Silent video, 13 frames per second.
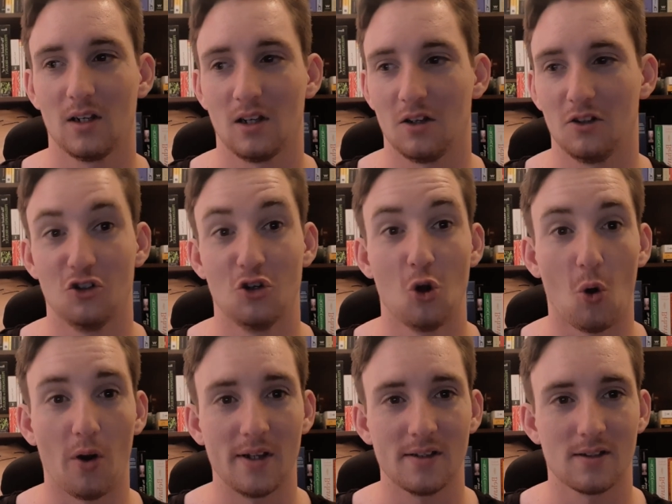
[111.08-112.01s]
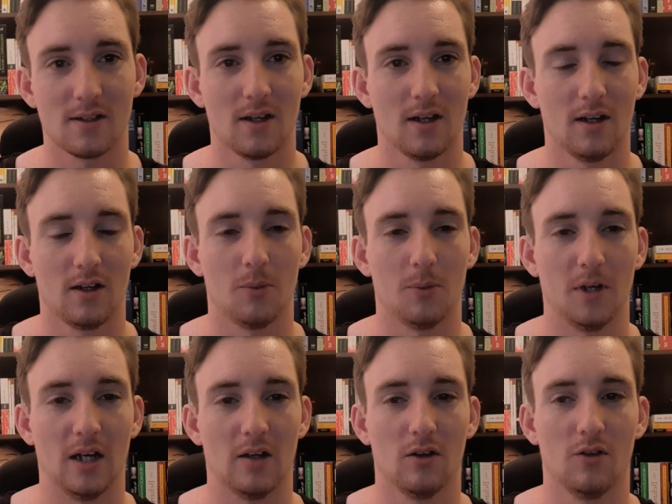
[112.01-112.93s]
noise coming
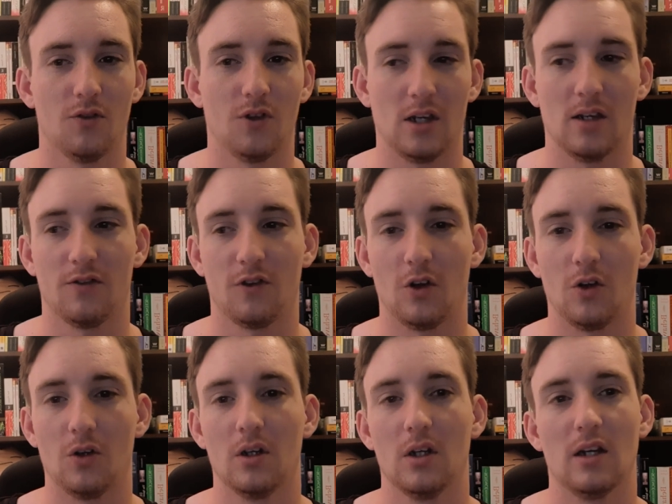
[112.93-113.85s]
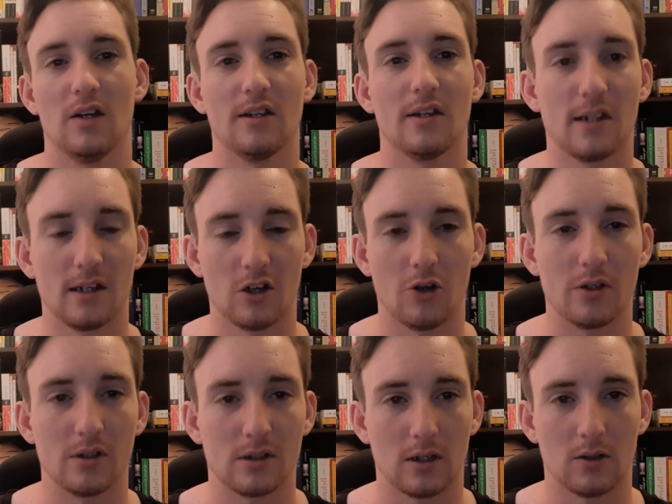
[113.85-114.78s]
out of the earphone, and then they
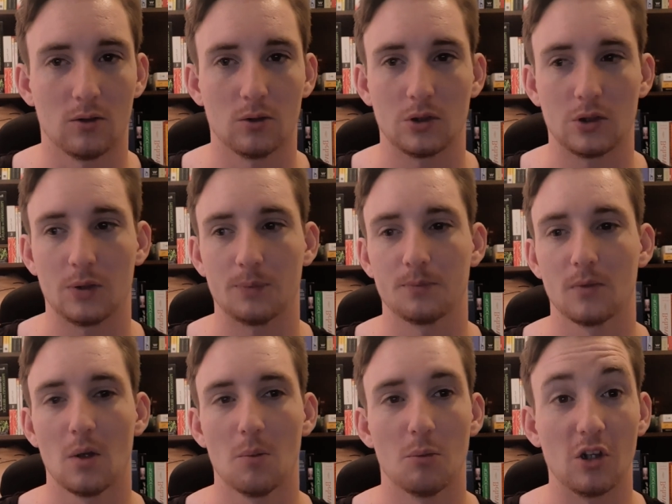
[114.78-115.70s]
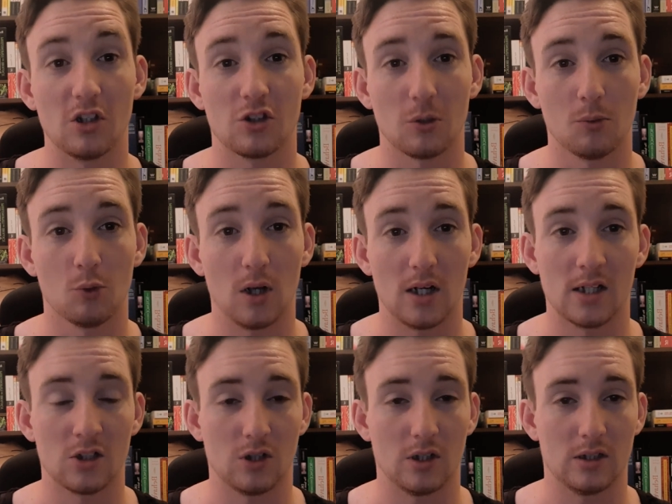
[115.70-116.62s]
noticed that also. But there's some really
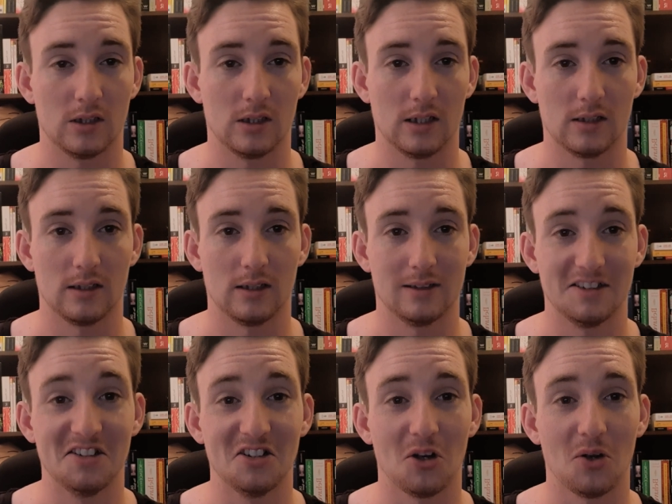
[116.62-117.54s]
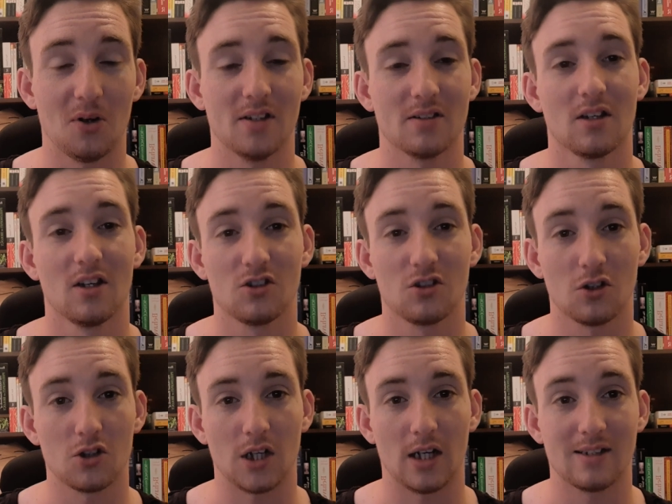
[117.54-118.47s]
interesting things they didn't notice,
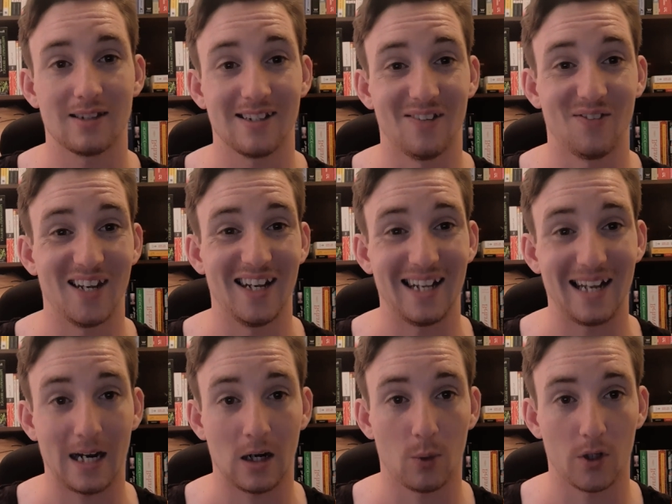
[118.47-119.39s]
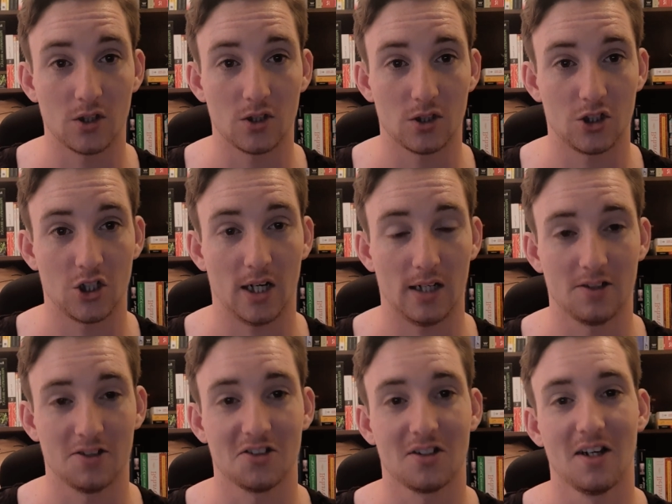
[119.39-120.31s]
such as if the language
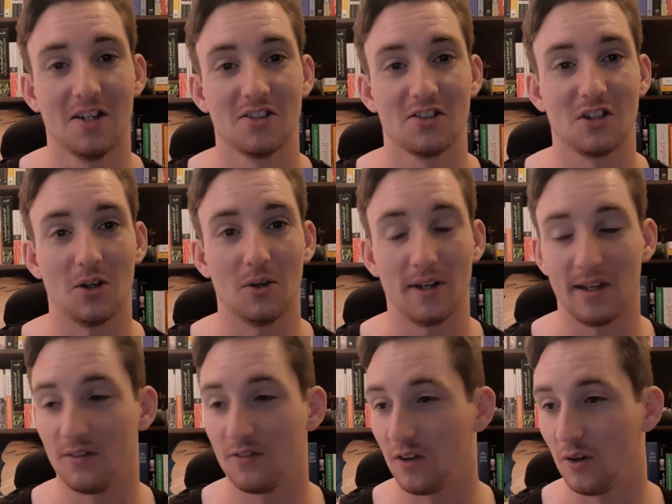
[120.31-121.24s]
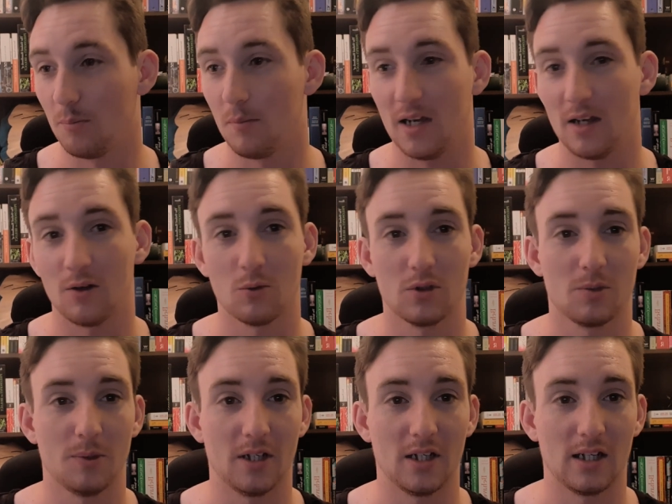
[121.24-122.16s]
changed. So if a male was
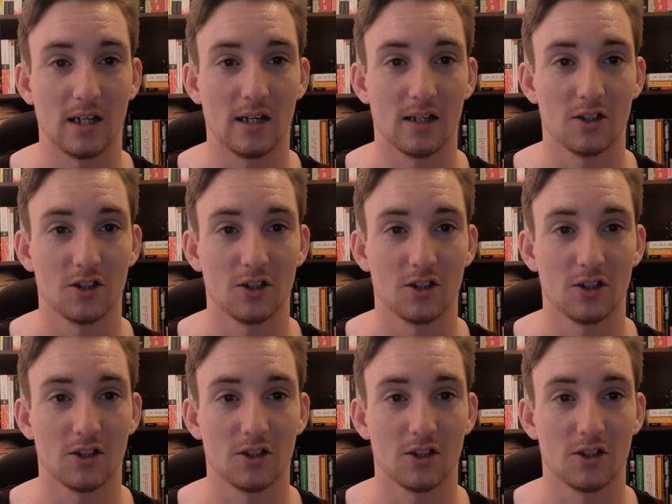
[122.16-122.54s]
speaking English